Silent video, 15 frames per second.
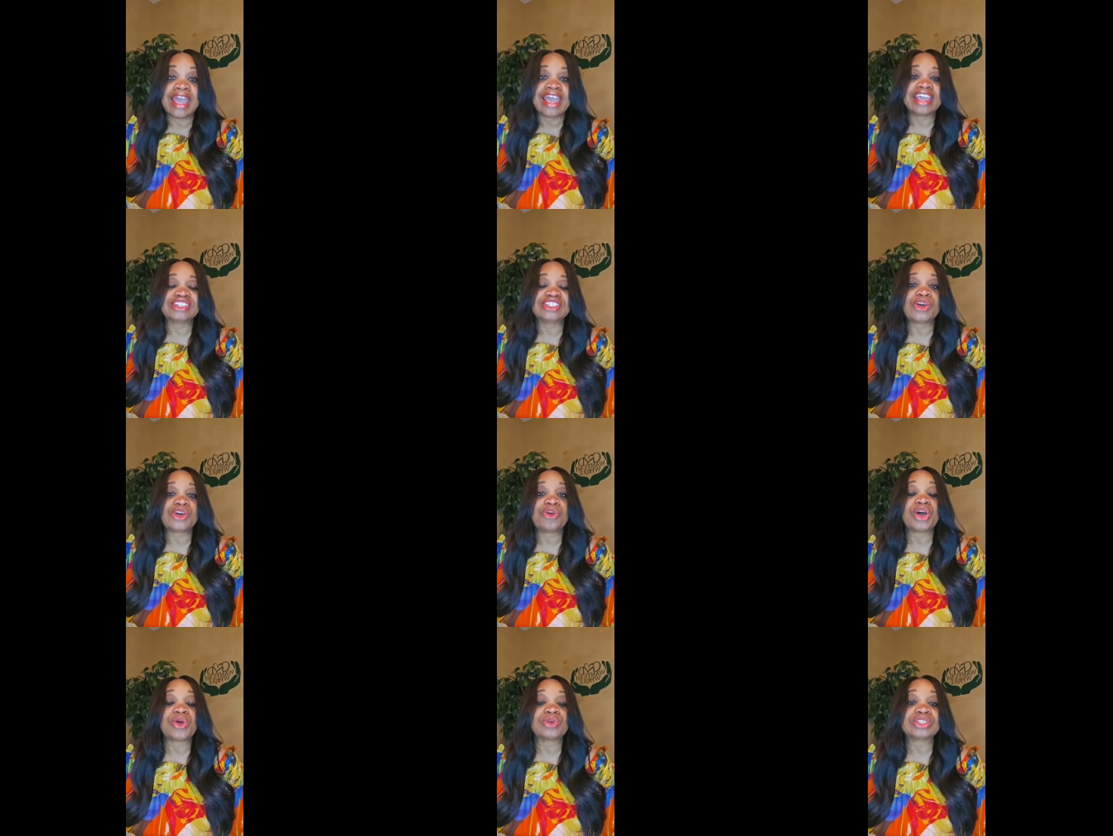And so
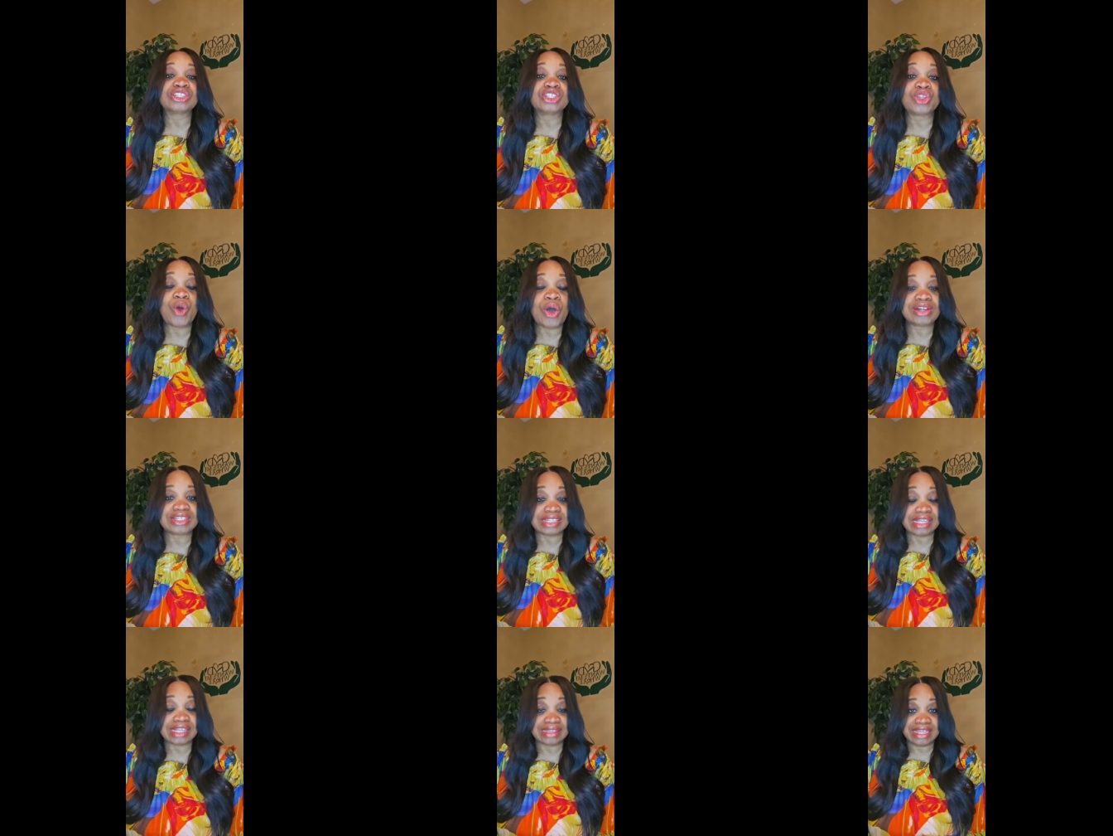those thoughts
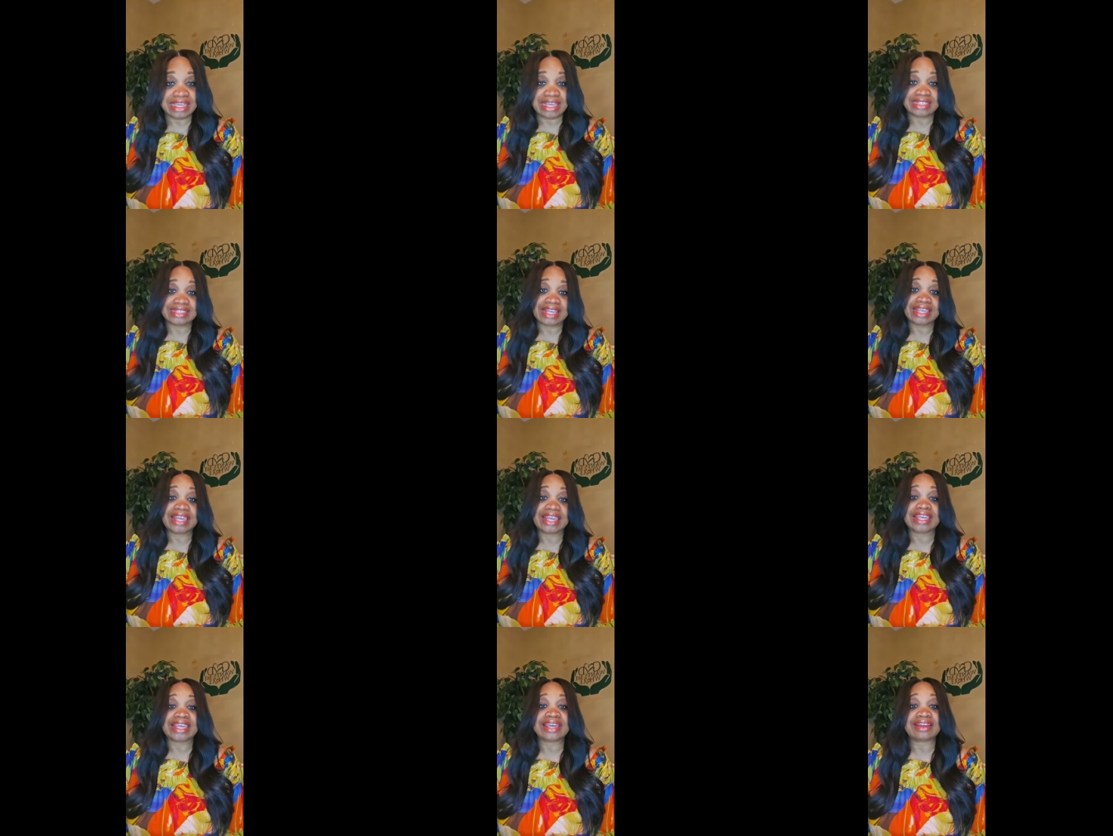are things that
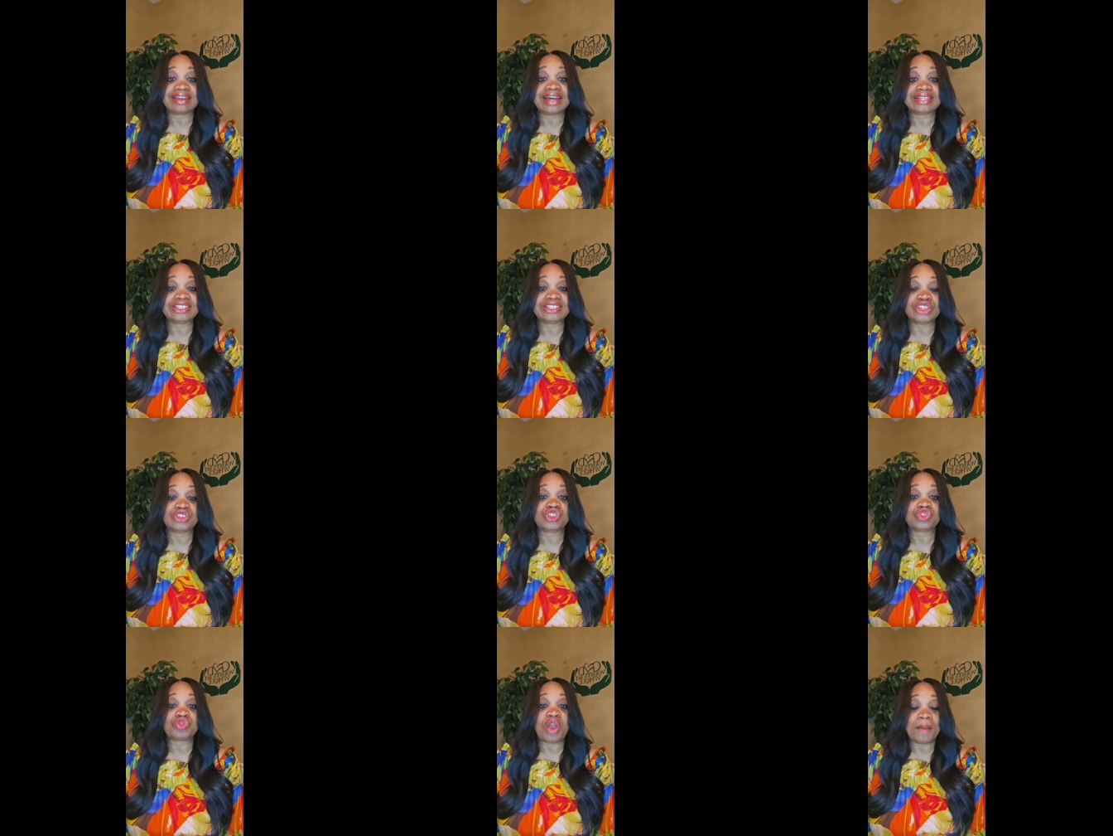can get us in
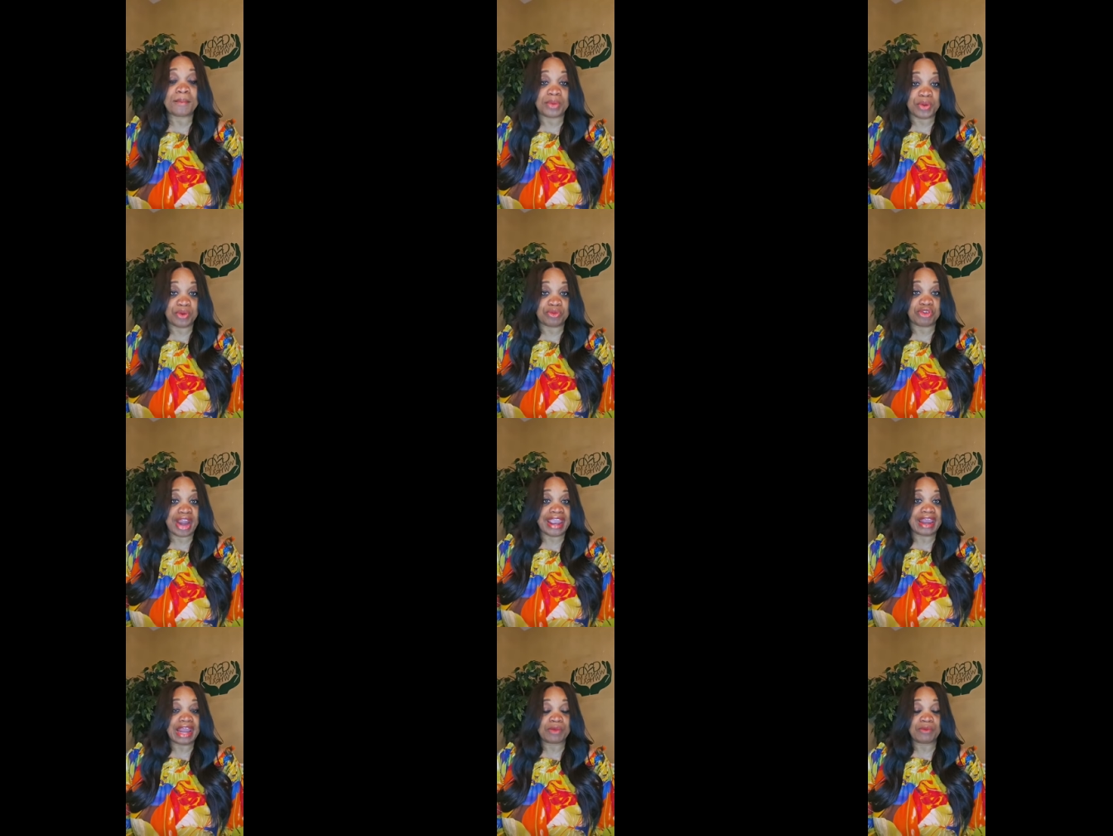trouble,
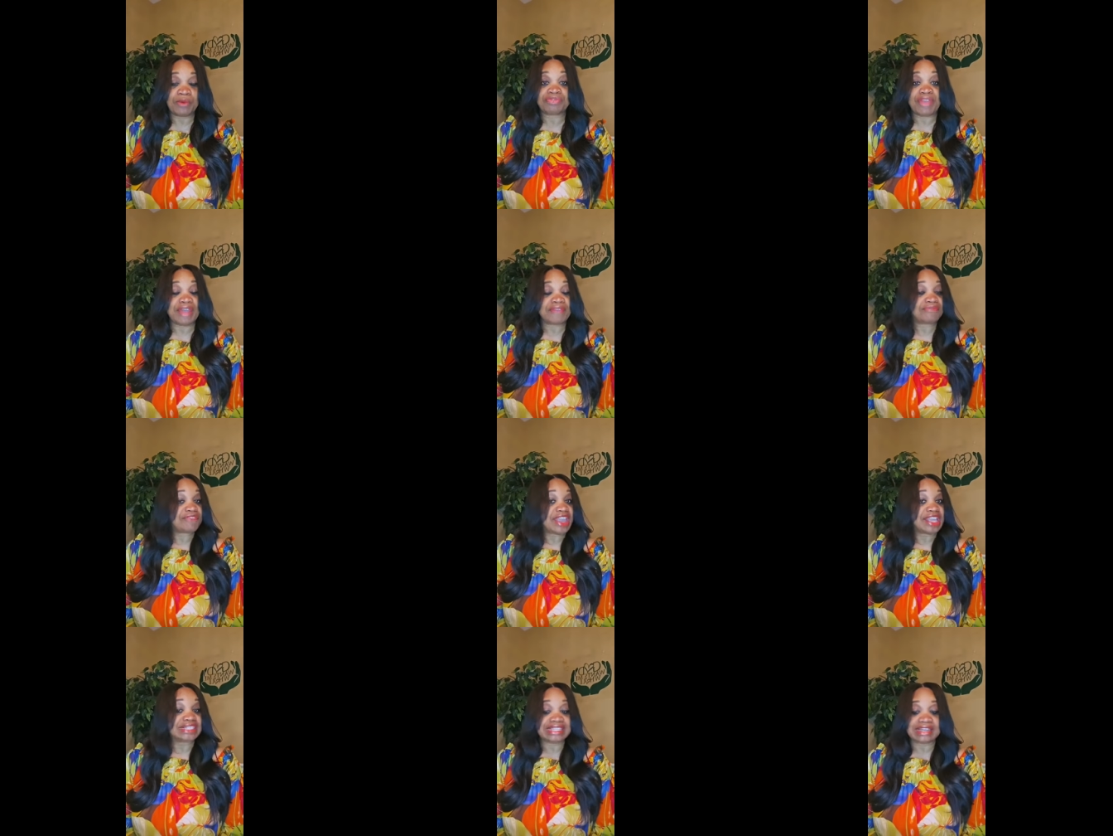right? With that
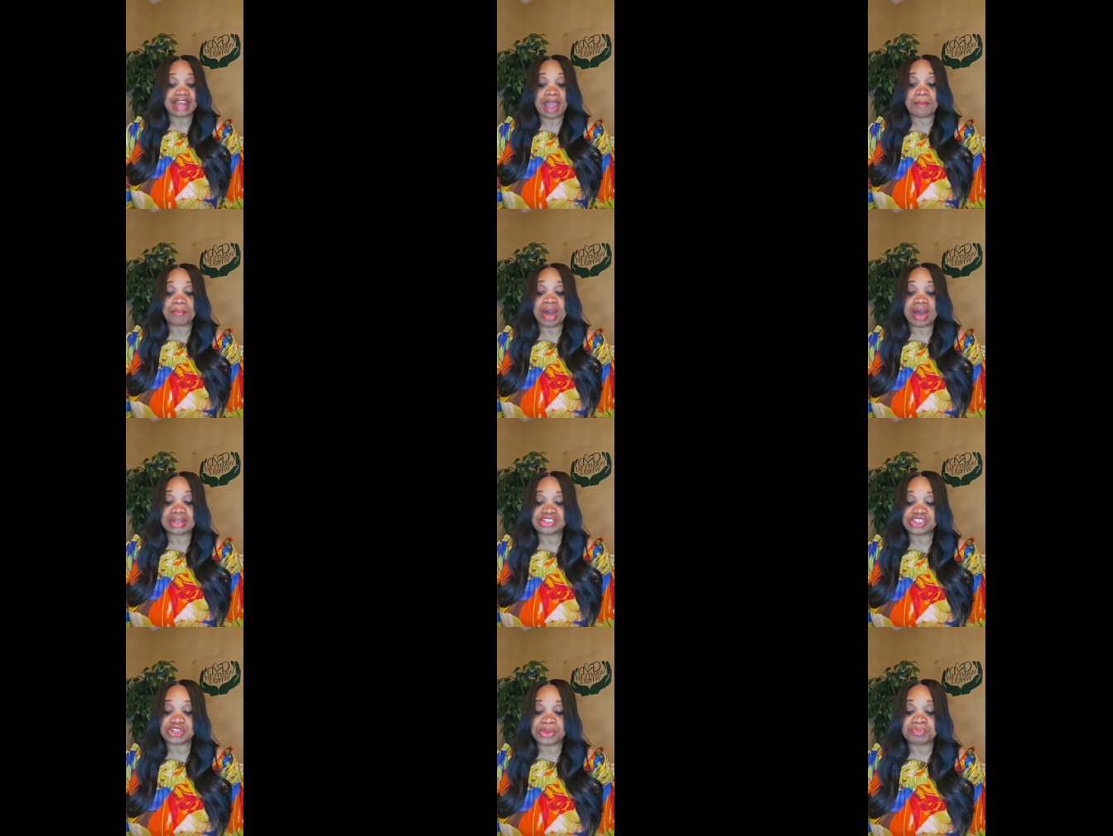facing that
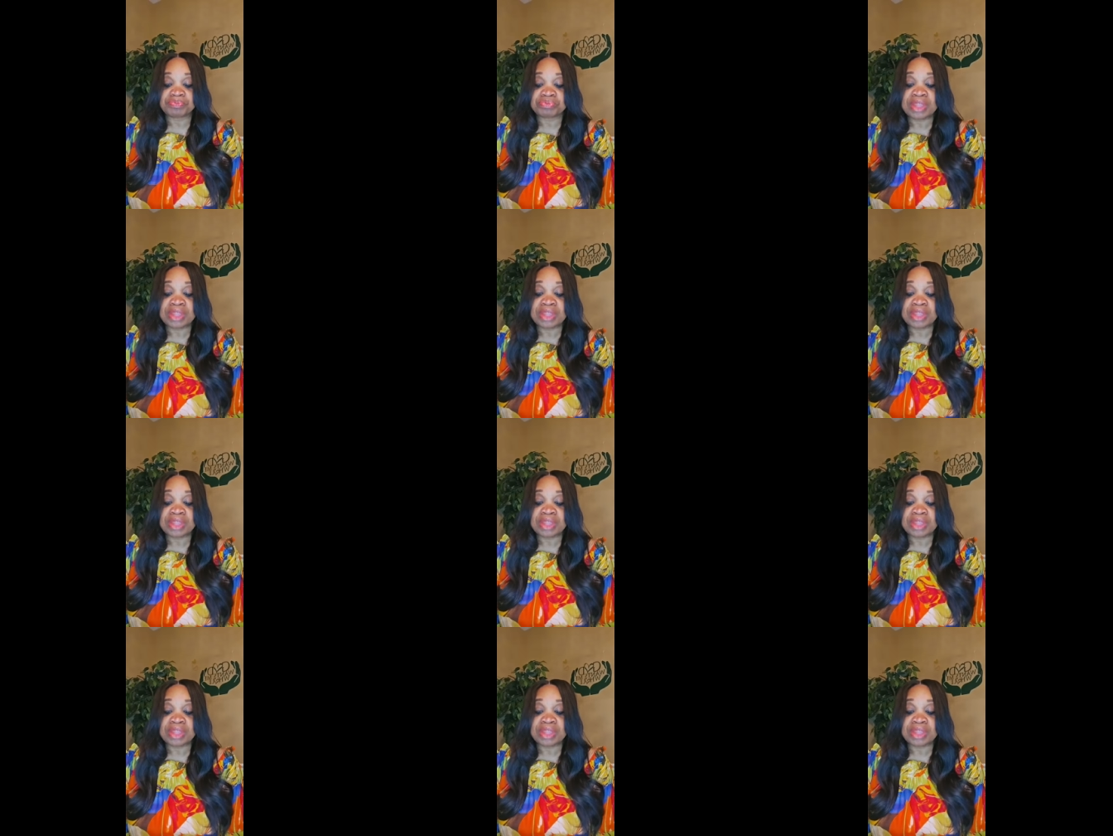monster.